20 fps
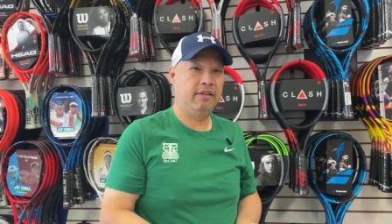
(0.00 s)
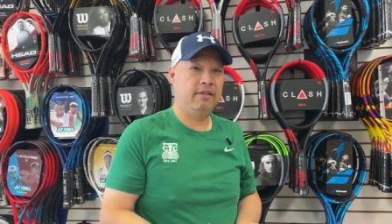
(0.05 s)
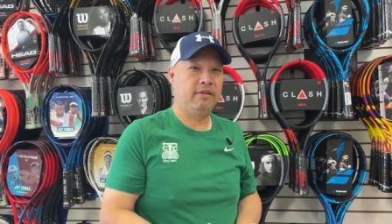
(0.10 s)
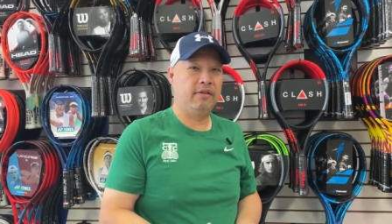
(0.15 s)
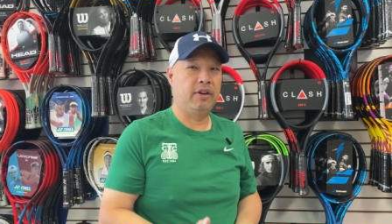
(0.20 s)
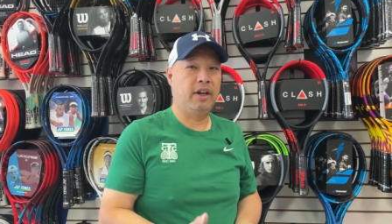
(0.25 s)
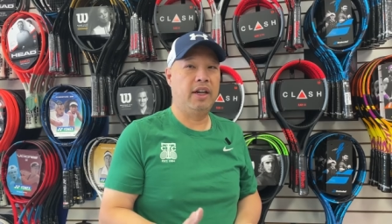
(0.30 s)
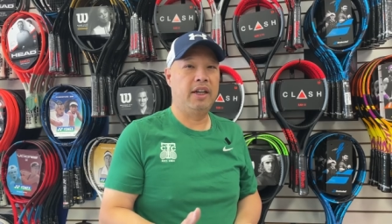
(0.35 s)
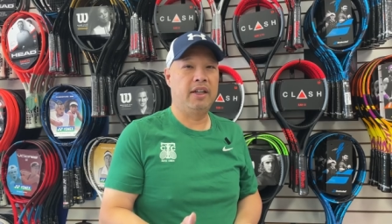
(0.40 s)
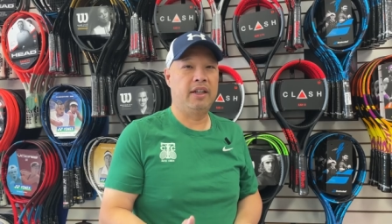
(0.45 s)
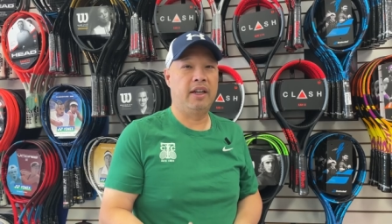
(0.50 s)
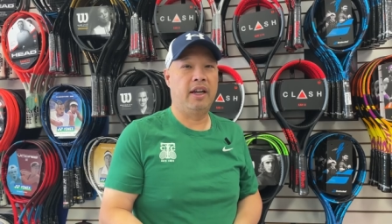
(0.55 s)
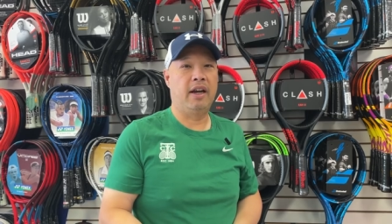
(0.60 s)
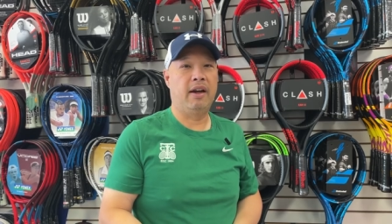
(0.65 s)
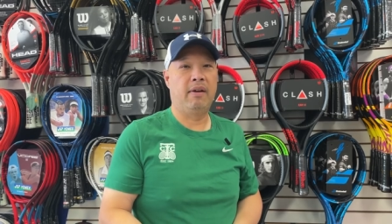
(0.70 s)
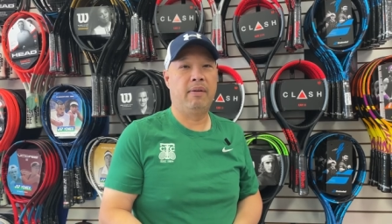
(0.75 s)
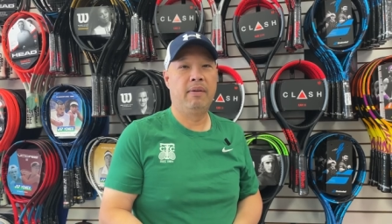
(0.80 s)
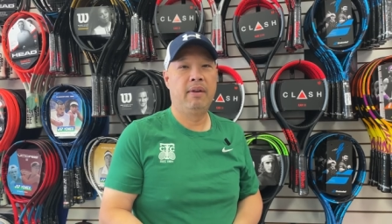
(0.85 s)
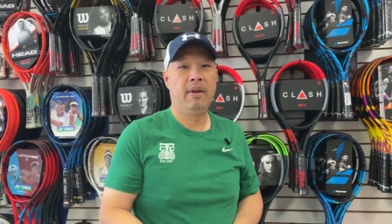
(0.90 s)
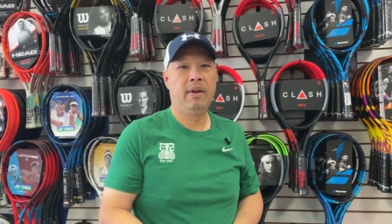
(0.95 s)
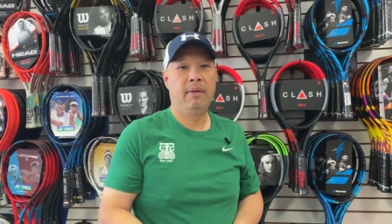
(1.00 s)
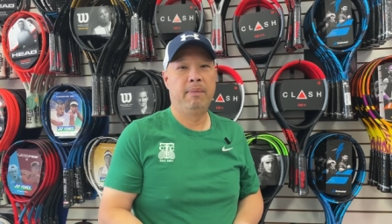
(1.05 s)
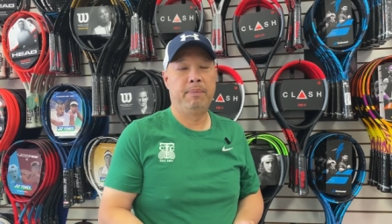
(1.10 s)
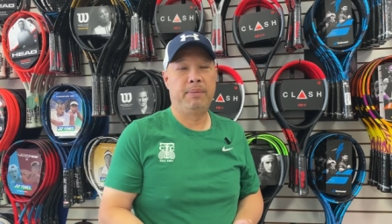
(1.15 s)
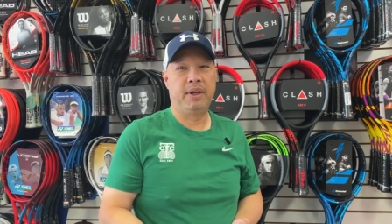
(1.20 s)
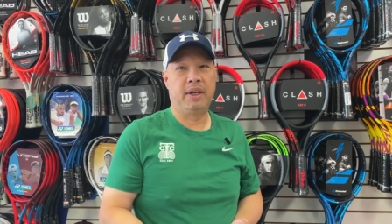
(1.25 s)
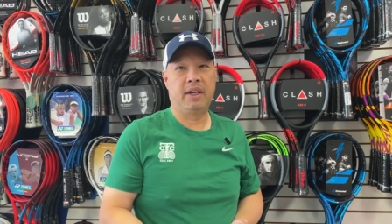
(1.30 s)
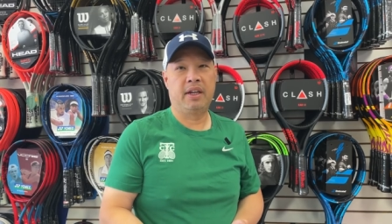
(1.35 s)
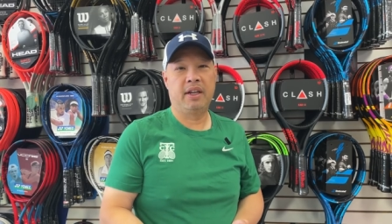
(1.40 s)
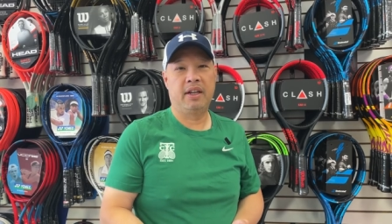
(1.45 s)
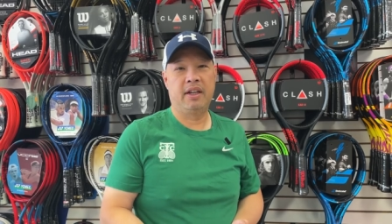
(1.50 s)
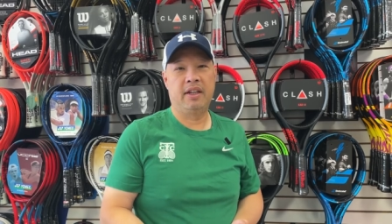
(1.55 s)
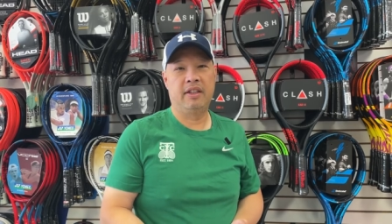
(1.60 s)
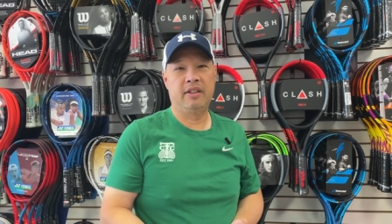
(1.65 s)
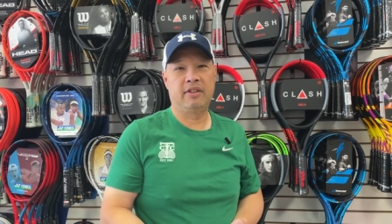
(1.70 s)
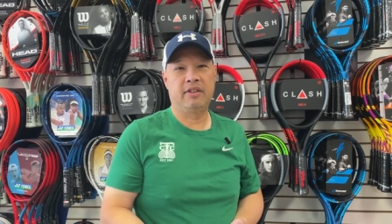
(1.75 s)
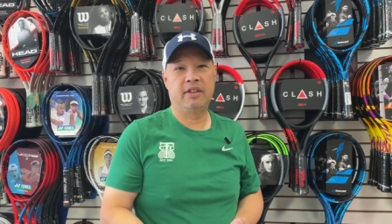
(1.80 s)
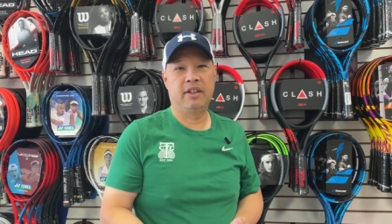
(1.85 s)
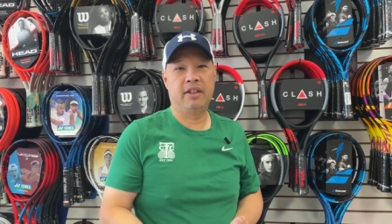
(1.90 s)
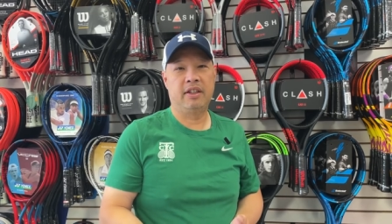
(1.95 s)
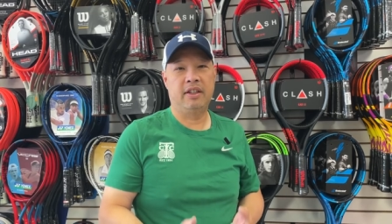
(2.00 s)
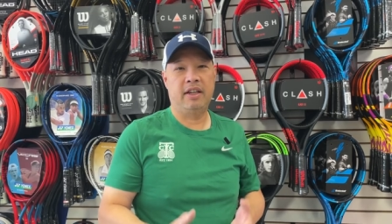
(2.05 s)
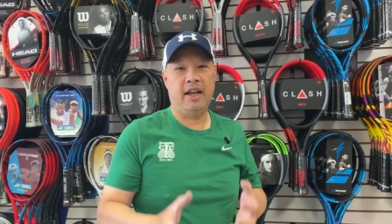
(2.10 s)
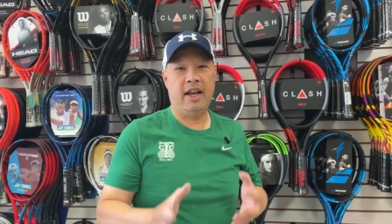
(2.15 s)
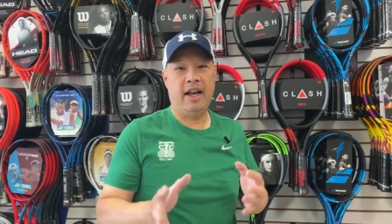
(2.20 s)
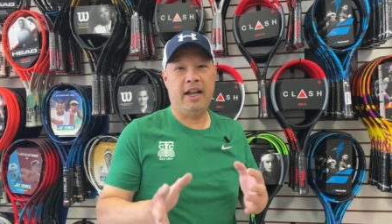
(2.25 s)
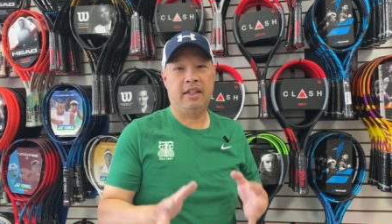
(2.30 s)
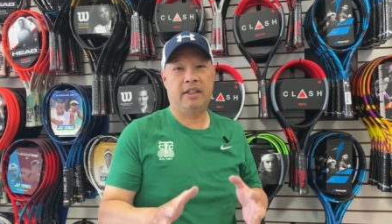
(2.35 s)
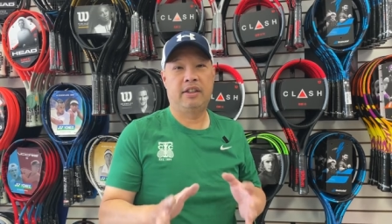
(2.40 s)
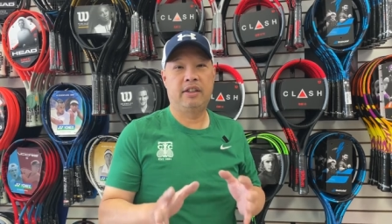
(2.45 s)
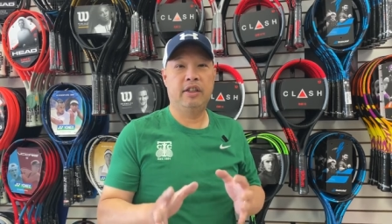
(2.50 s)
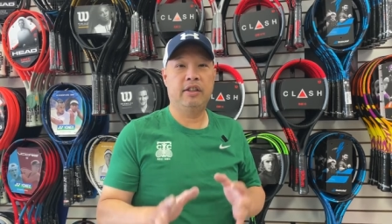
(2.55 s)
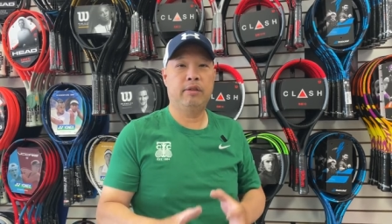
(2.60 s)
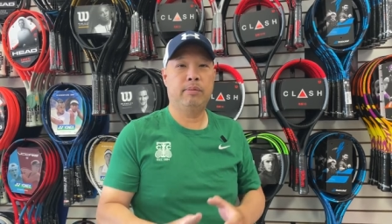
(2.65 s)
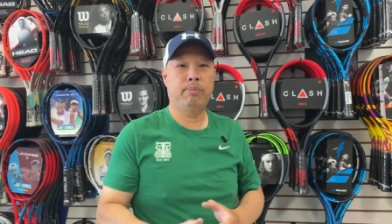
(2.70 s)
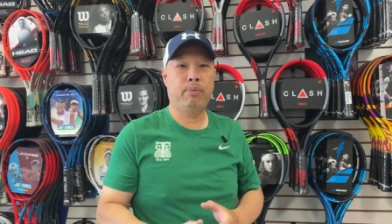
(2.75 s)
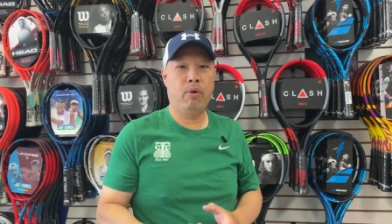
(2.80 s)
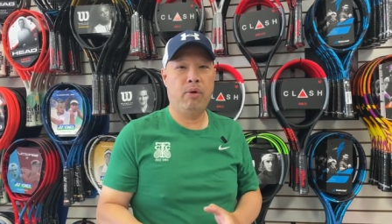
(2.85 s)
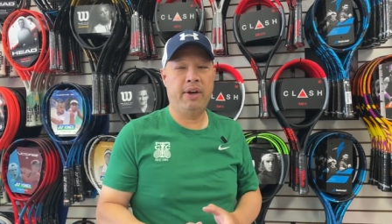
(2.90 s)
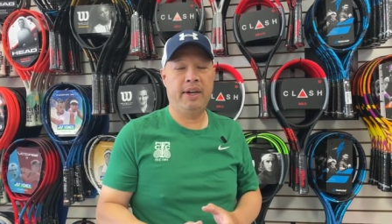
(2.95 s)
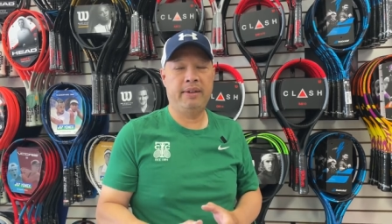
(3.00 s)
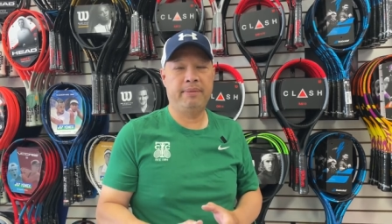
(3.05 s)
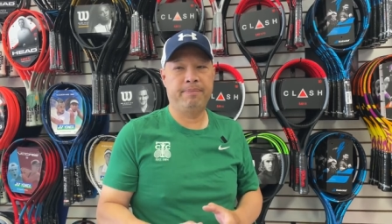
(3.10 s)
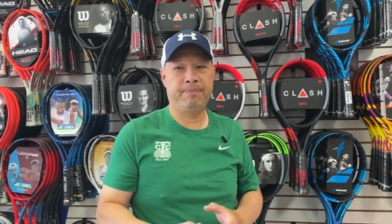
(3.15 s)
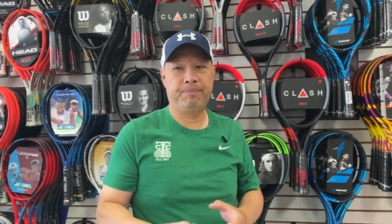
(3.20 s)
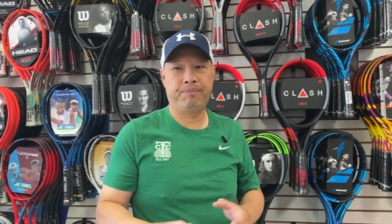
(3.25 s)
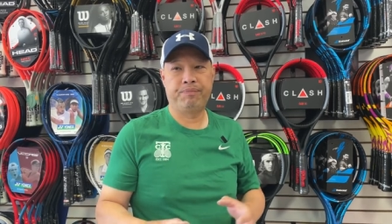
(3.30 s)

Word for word: right now because at this point,